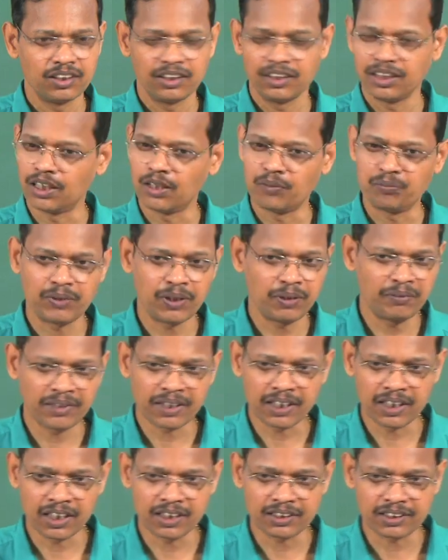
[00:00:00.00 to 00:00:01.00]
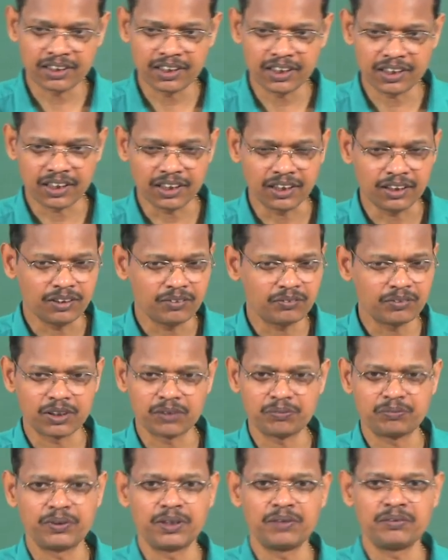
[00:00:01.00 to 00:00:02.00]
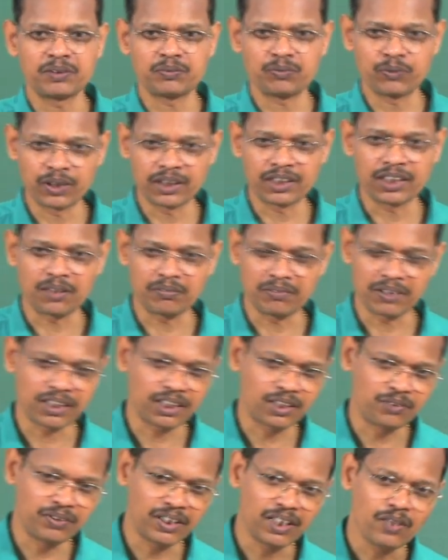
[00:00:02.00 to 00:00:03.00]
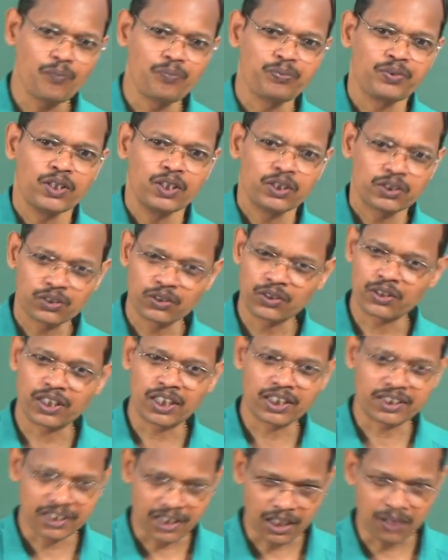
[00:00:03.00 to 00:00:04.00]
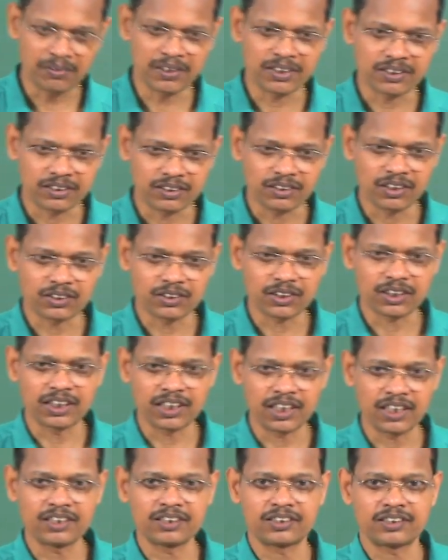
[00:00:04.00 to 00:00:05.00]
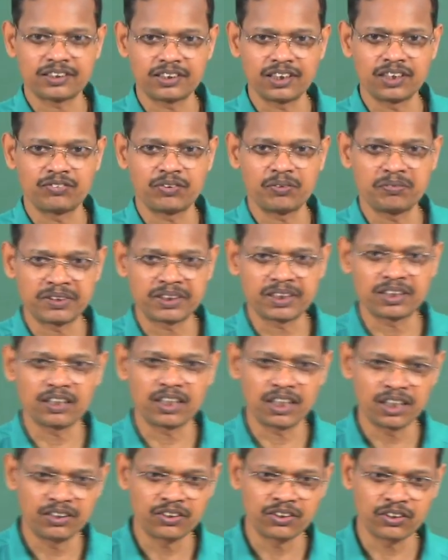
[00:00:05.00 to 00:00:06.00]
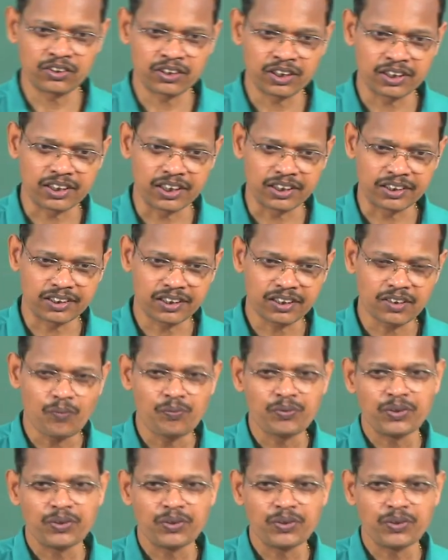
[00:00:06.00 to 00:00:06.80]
Yeah, PDB contains the data, the PDB is protein data bank anyway. So, nucleic acid database also contains the information regarding nucleotide structure.